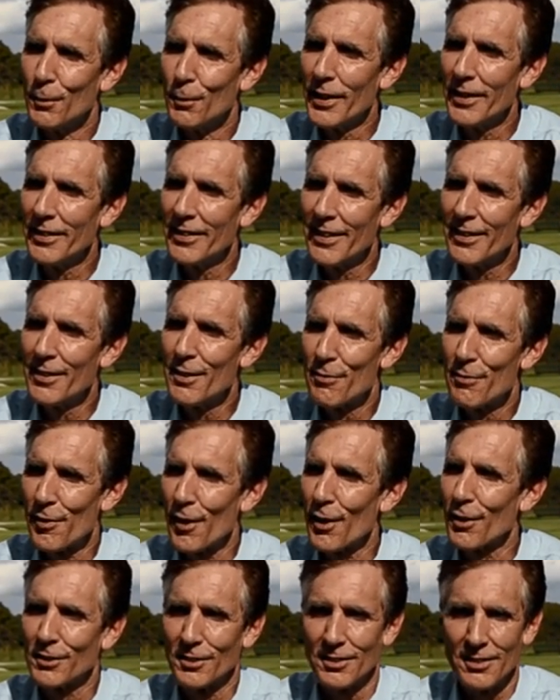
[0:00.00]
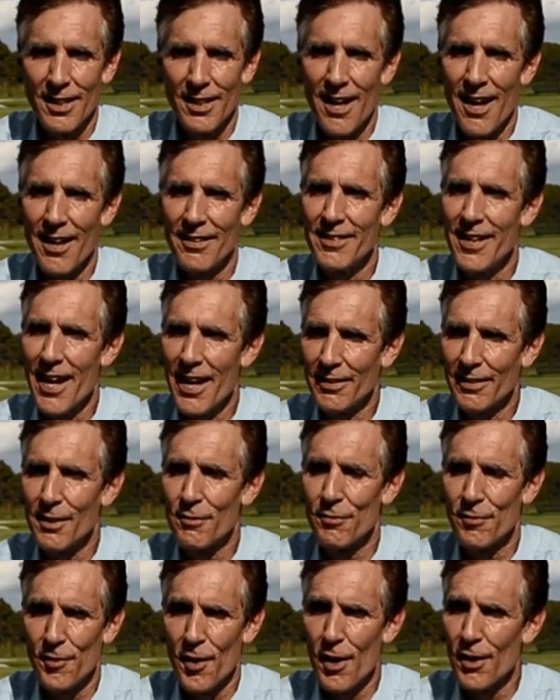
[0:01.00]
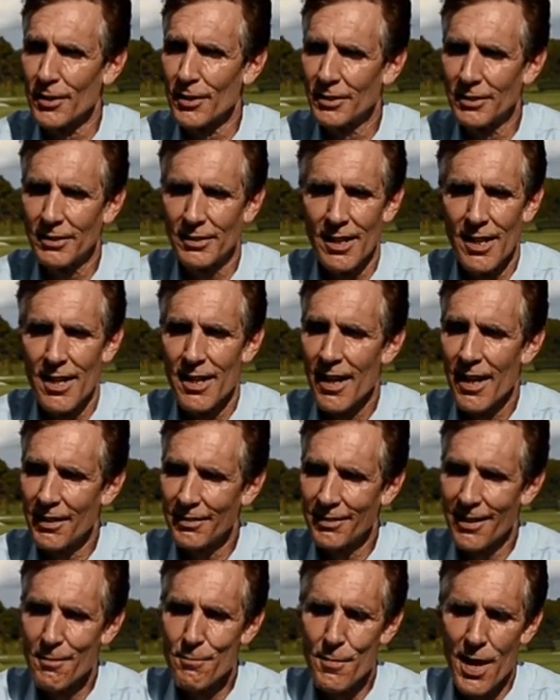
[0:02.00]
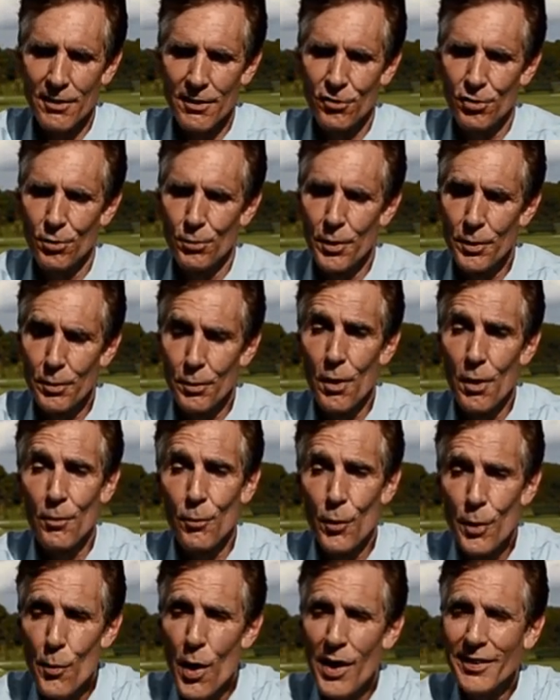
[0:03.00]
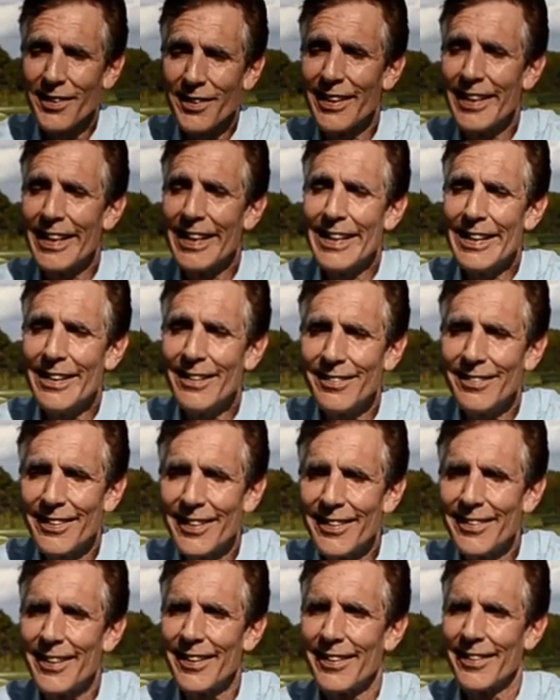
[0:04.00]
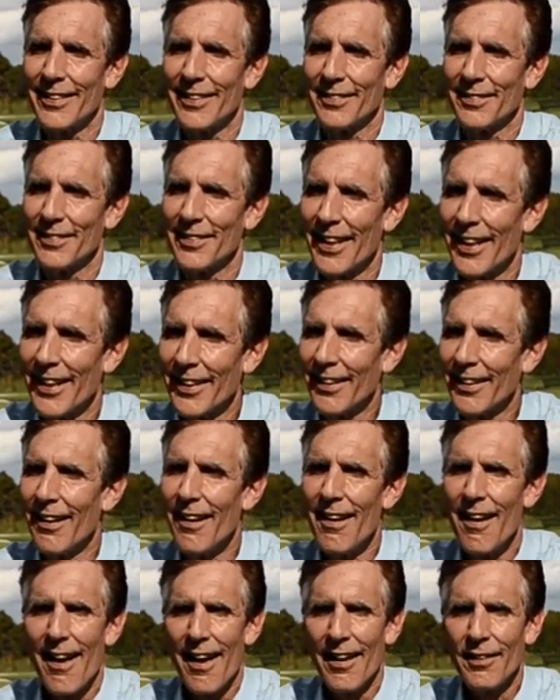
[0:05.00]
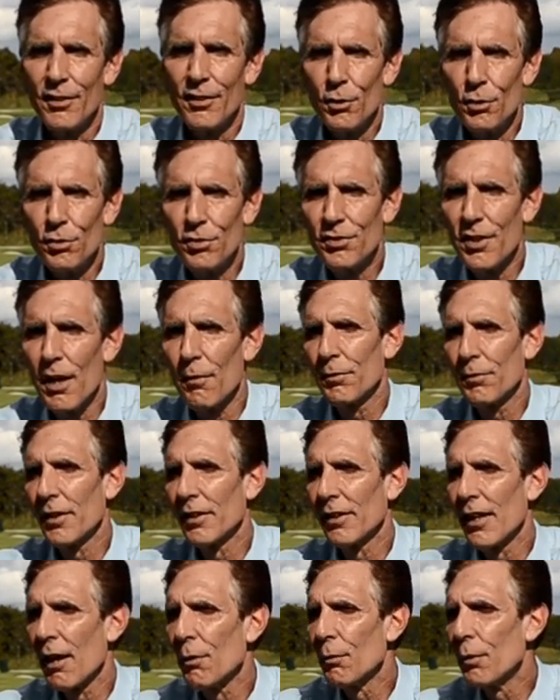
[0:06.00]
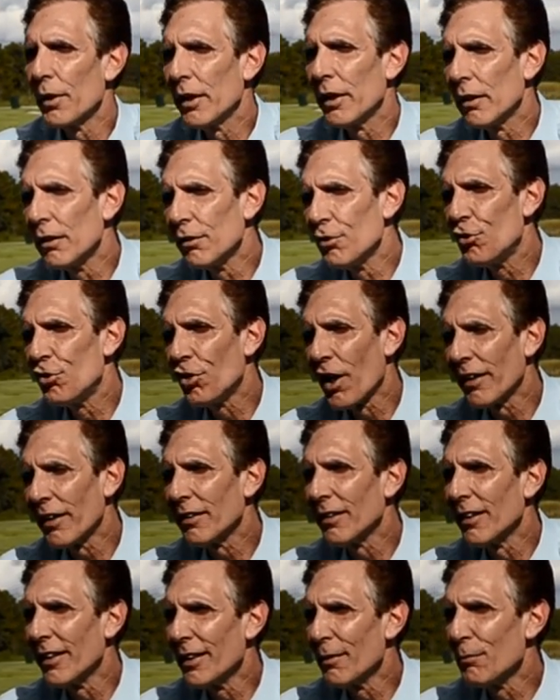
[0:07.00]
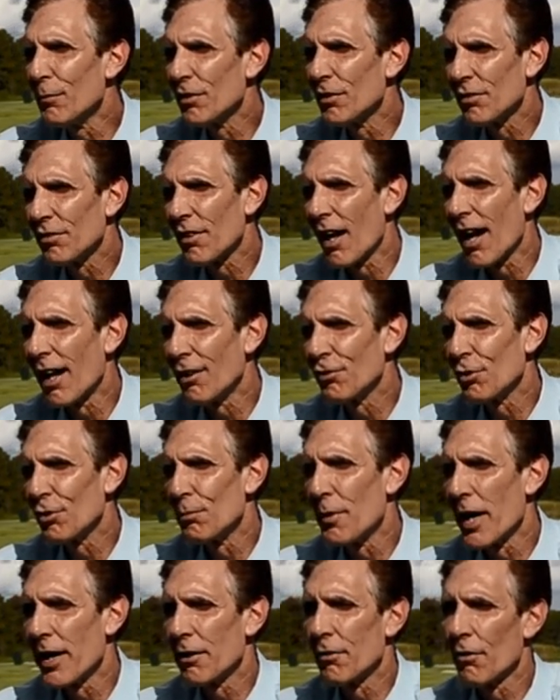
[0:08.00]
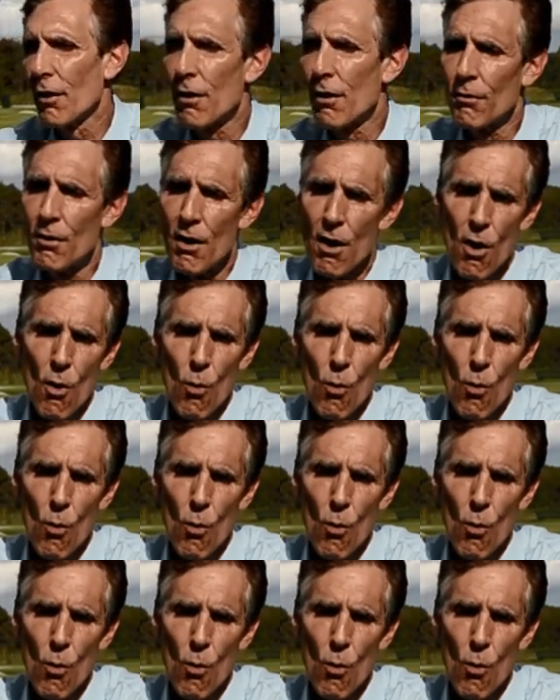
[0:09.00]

we did the first, and yet the first, as I mentioned, we want we wanted to ease into this thing and do something that we could gently massage and make grow.